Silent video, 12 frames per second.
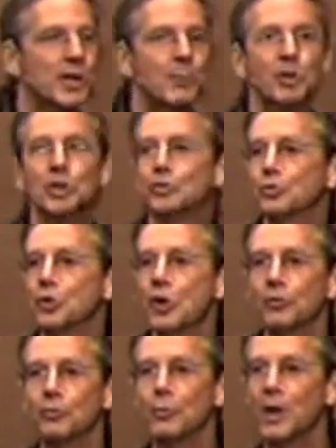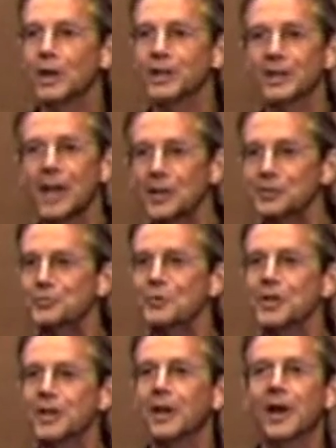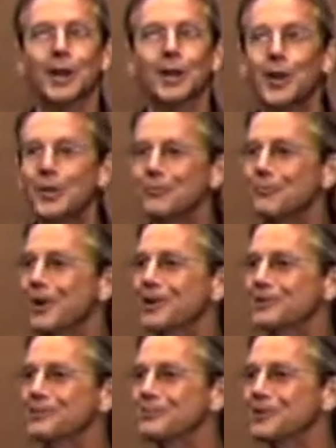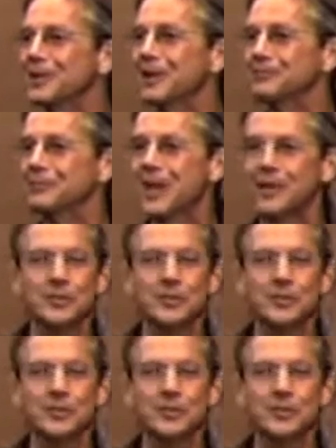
I'm going to do another wedding next week and another wedding the week after that.